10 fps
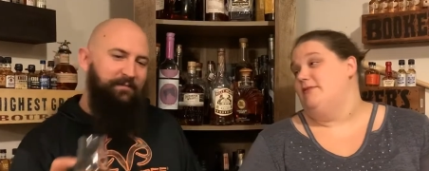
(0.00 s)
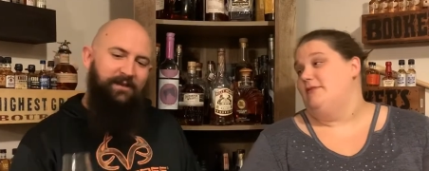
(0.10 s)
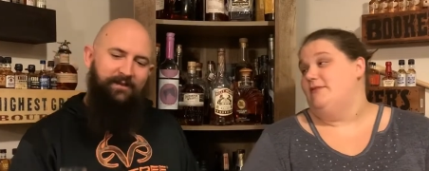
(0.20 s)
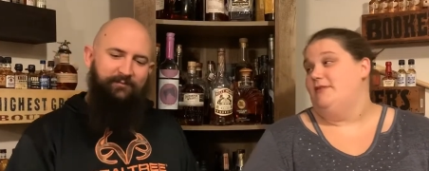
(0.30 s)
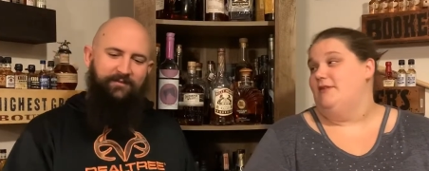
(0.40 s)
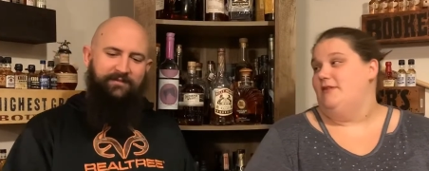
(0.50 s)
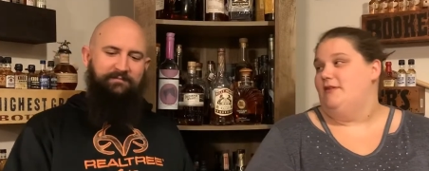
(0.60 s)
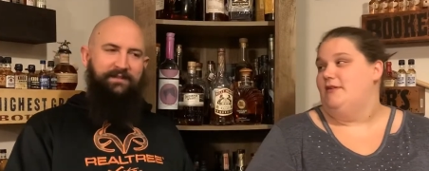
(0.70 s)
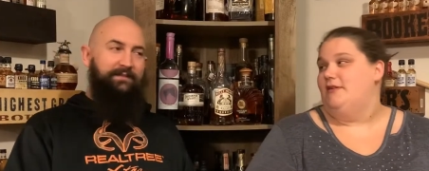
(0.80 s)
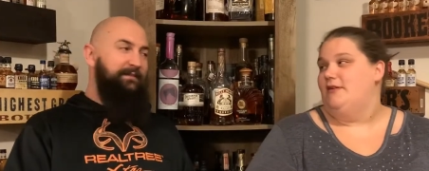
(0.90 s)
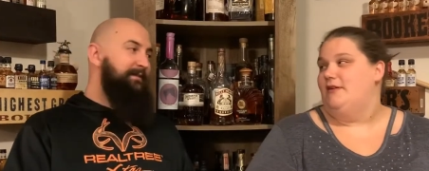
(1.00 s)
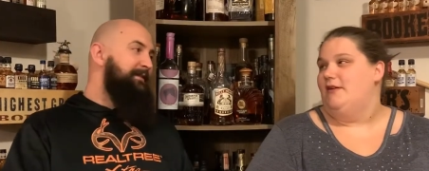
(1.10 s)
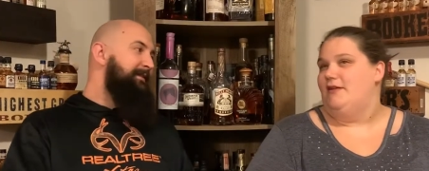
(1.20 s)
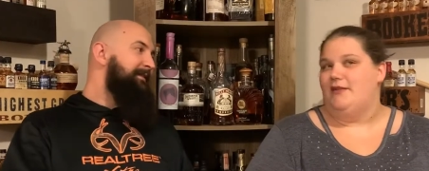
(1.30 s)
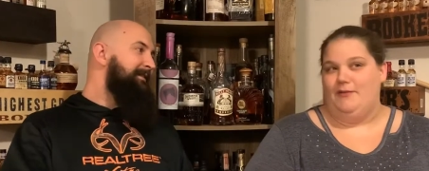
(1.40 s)
Speaker 1: cub was the best.
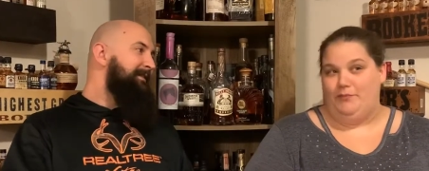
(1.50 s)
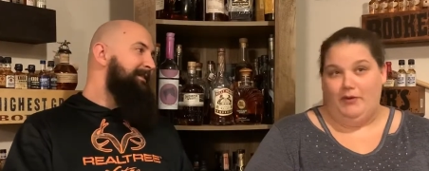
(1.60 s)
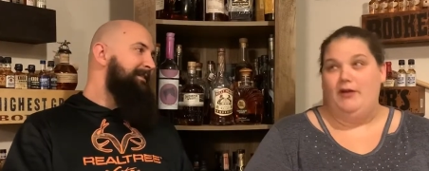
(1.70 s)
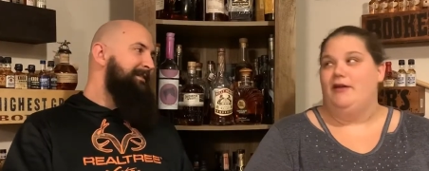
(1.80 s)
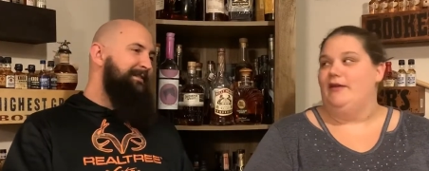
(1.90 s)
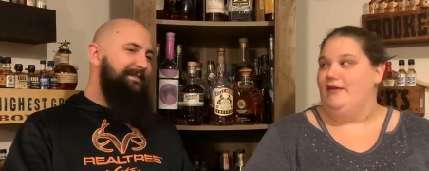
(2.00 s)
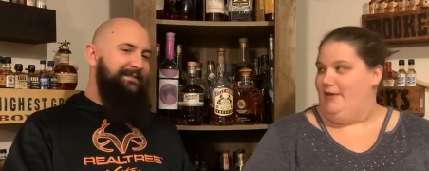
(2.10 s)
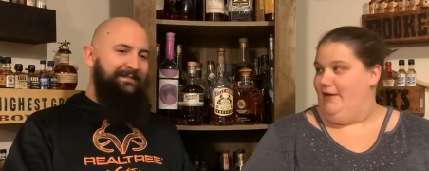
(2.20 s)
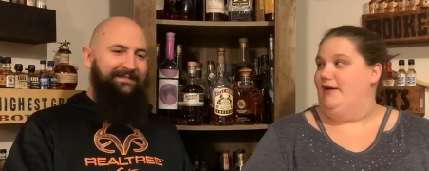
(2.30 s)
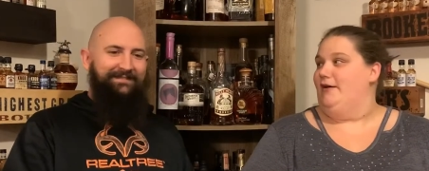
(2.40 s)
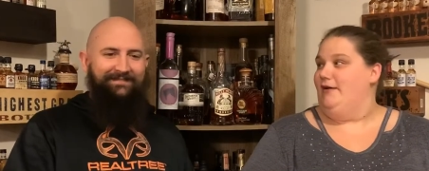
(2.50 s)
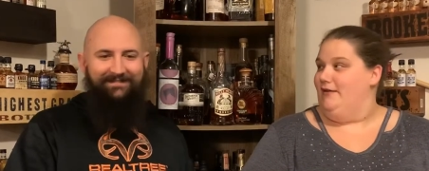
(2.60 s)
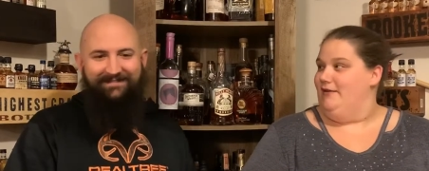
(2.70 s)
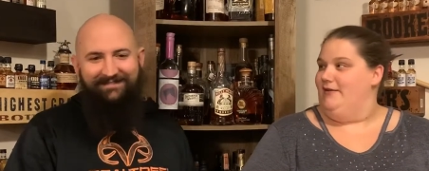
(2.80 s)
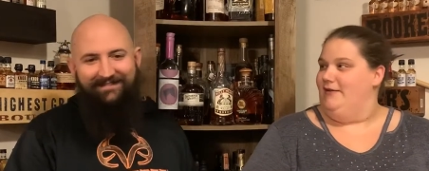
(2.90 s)
Yep. Yeah.
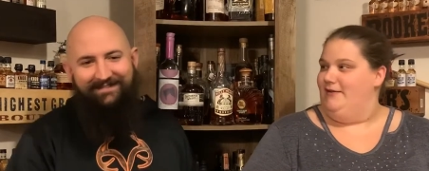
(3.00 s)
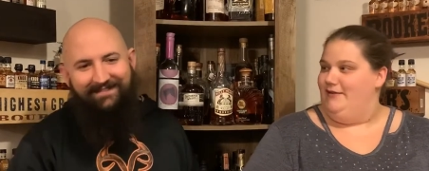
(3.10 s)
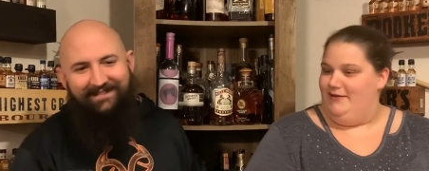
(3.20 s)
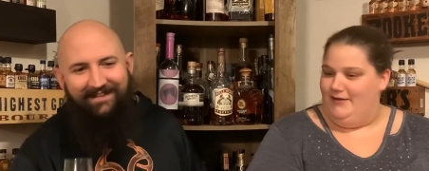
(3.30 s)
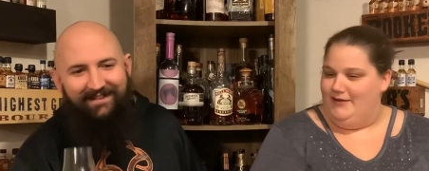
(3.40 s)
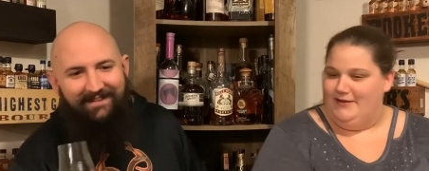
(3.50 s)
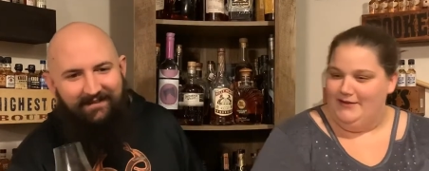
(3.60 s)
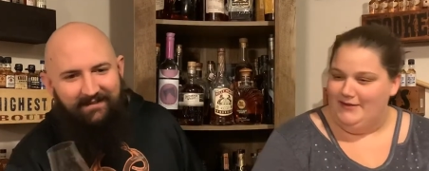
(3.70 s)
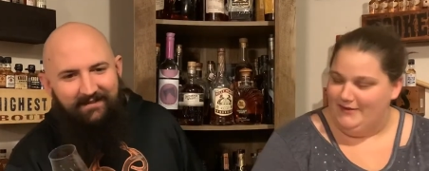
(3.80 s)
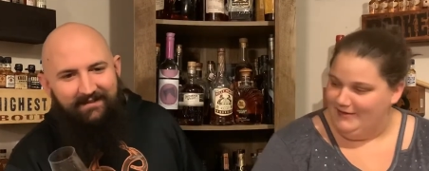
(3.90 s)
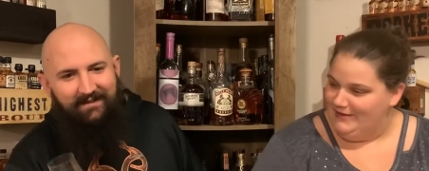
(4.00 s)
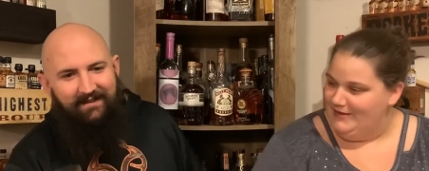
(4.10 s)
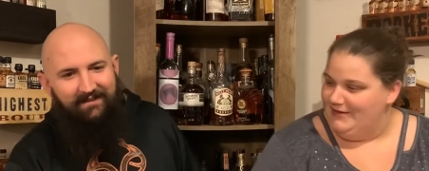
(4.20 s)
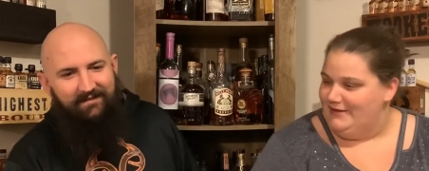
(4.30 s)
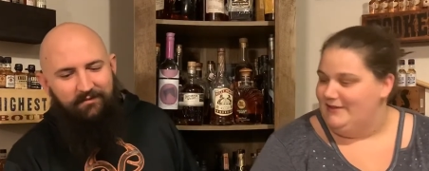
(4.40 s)

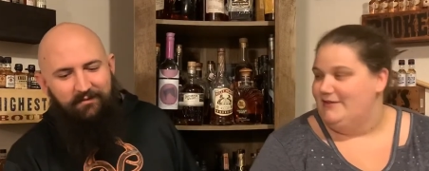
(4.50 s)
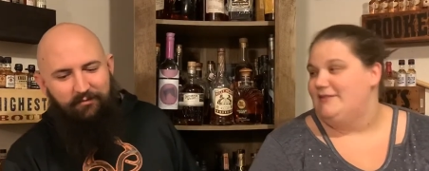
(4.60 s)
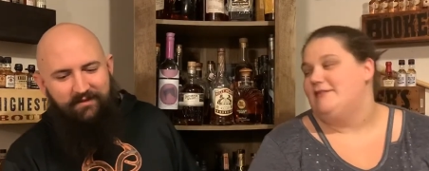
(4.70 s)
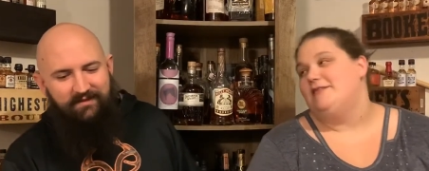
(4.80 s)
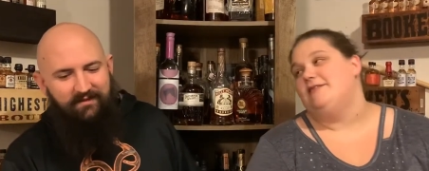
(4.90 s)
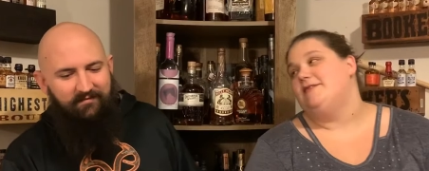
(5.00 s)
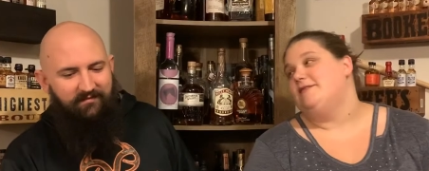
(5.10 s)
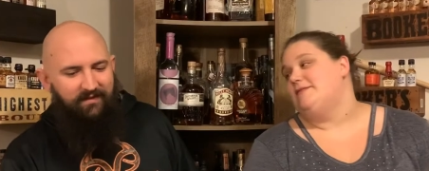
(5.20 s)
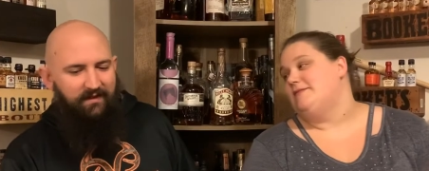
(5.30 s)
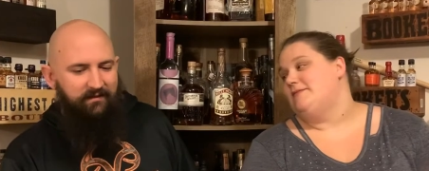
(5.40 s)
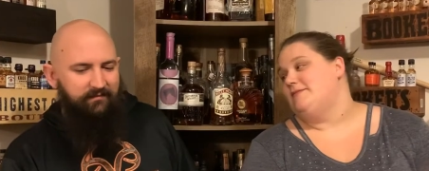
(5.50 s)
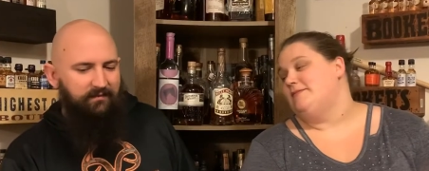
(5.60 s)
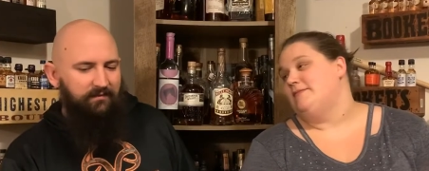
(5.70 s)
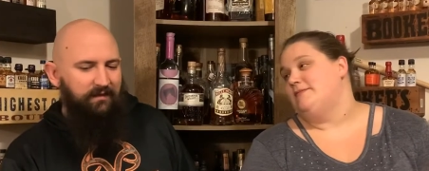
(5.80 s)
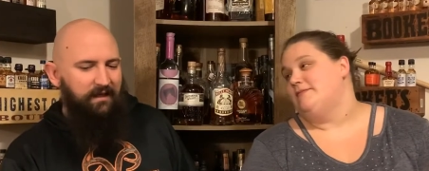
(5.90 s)
Yeah, 3.75.
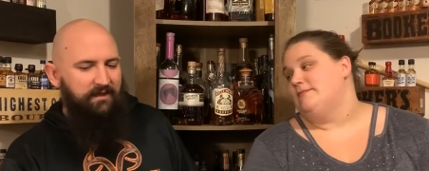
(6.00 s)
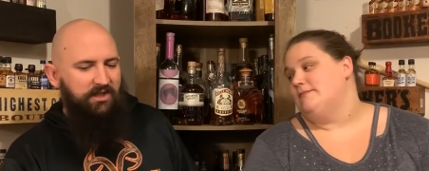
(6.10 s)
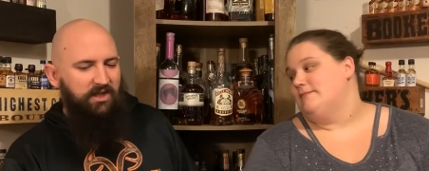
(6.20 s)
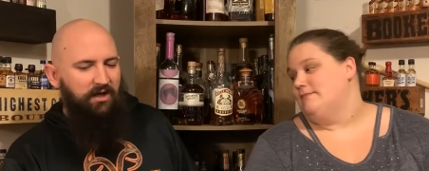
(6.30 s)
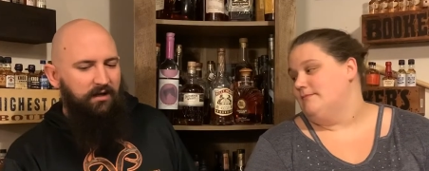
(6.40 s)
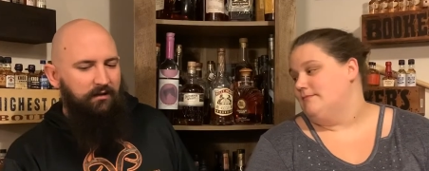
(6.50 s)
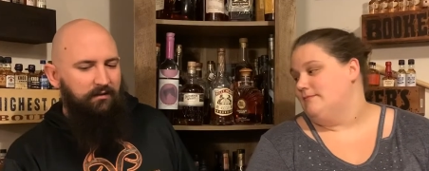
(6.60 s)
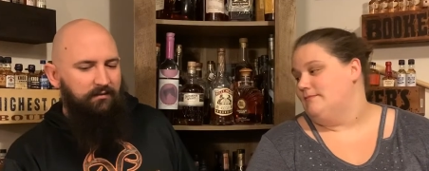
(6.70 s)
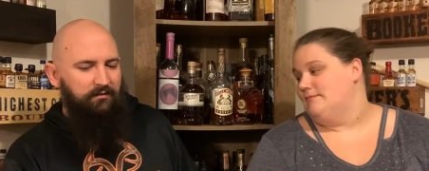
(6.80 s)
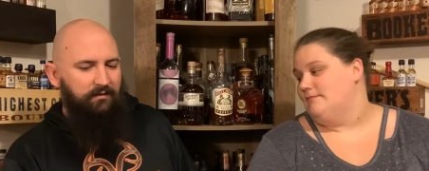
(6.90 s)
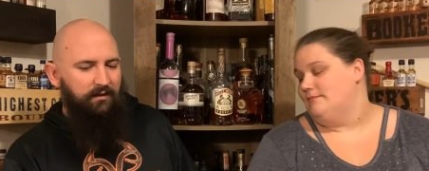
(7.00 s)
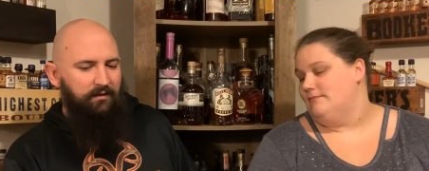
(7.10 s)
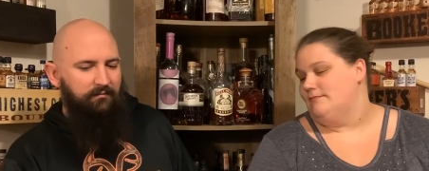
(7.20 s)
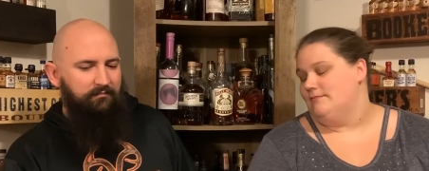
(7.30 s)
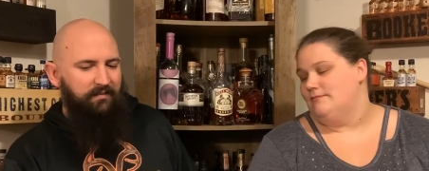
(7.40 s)
A lot of char.
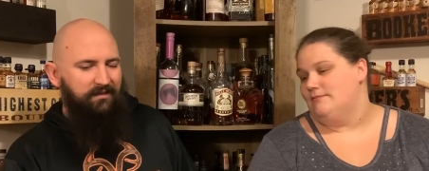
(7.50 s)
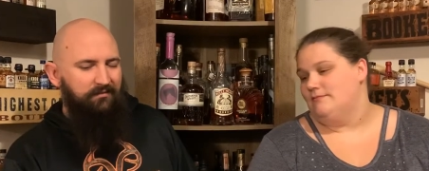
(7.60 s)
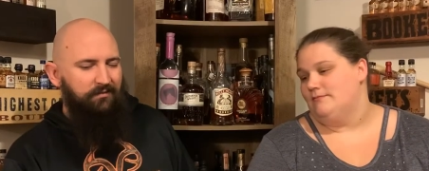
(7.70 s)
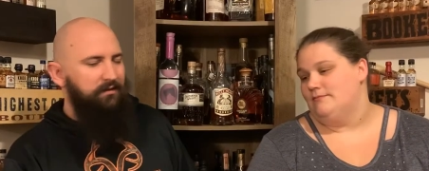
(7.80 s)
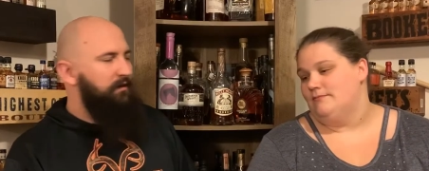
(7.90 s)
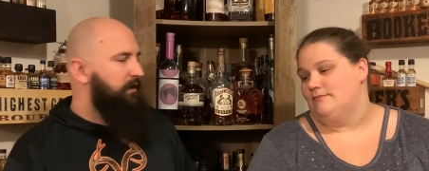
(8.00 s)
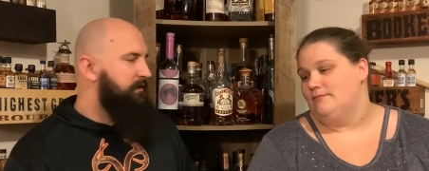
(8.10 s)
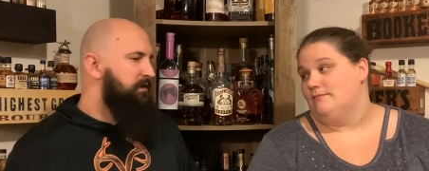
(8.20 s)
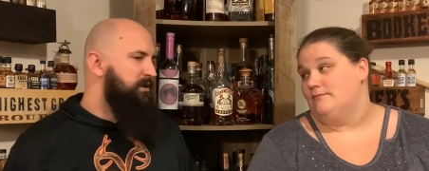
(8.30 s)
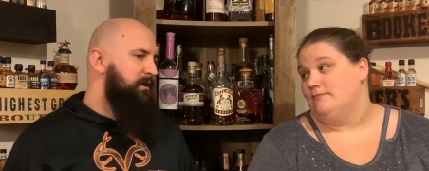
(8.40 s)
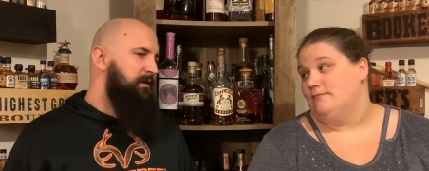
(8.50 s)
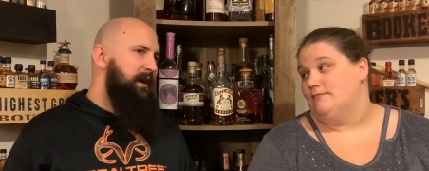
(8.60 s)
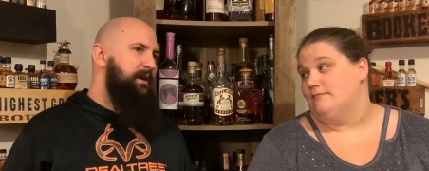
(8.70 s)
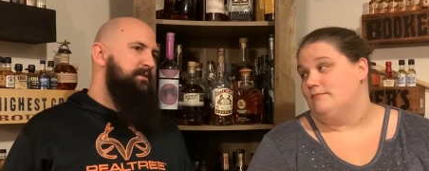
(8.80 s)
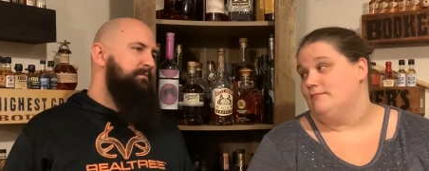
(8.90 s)
Um, I don't really like the char
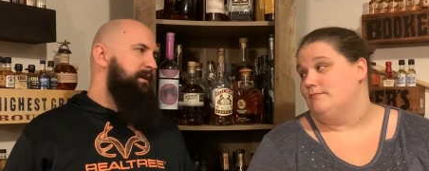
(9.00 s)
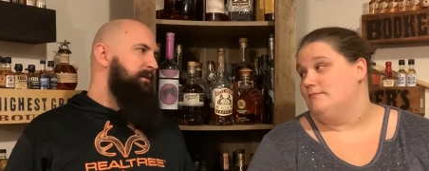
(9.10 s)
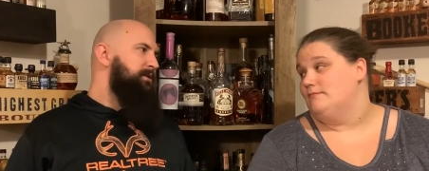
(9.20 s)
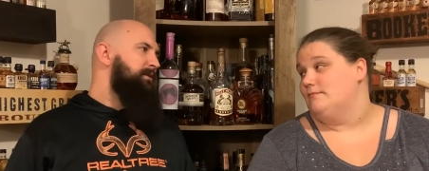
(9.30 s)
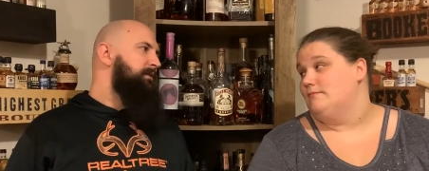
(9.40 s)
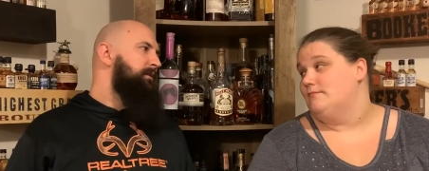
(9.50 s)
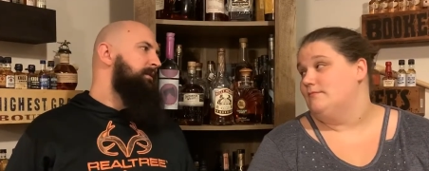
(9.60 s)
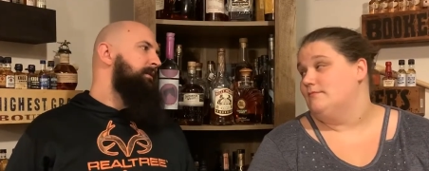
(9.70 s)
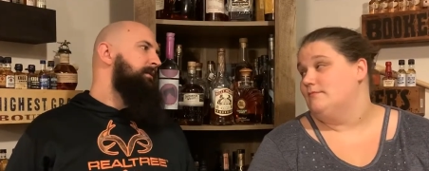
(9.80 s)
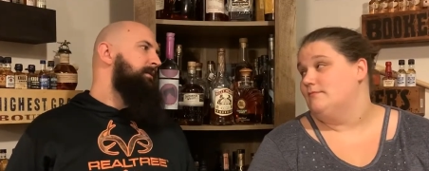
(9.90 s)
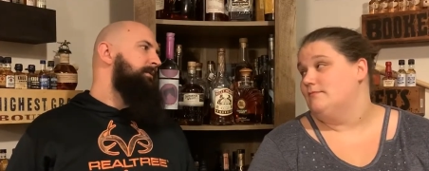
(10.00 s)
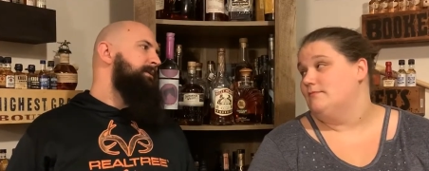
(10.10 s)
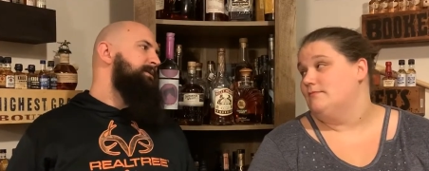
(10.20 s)
as much. I wish